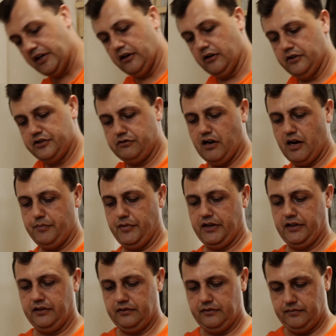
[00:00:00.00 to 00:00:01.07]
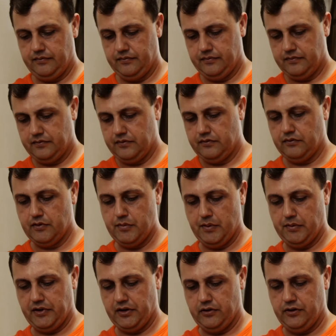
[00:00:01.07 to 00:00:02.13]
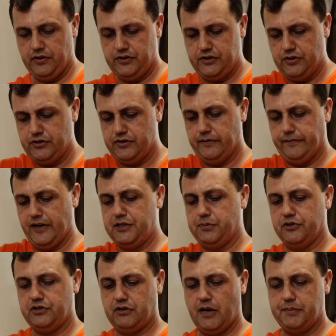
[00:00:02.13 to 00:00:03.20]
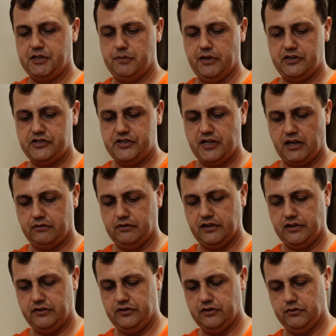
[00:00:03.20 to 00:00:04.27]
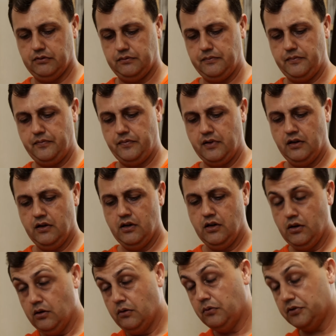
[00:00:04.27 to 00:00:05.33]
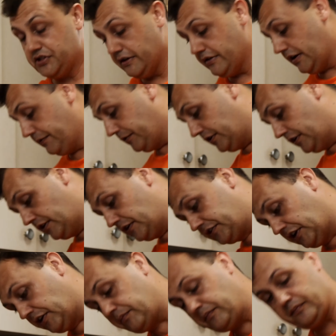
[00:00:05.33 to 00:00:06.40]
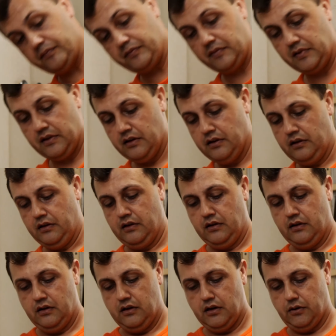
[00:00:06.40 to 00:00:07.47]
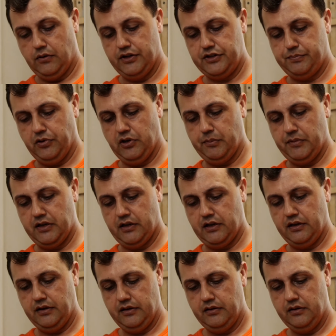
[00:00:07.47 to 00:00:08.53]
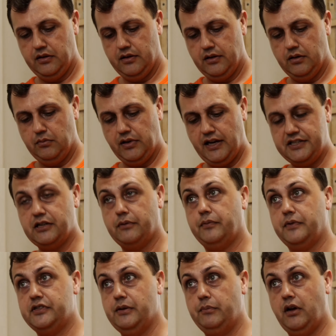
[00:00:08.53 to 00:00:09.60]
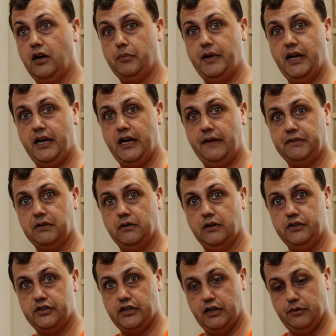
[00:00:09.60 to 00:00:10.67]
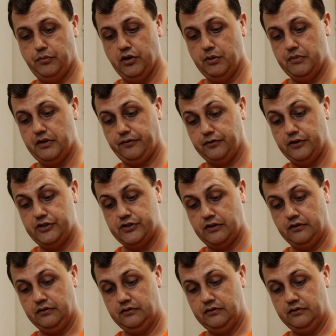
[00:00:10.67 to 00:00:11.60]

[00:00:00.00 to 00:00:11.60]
that in our scrap bucket. Remember, you can always use the vegetable scraps to make stock with, so we'll save that for another time. Always put them in a plastic Ziploc bag afterwards and put them in the freezer.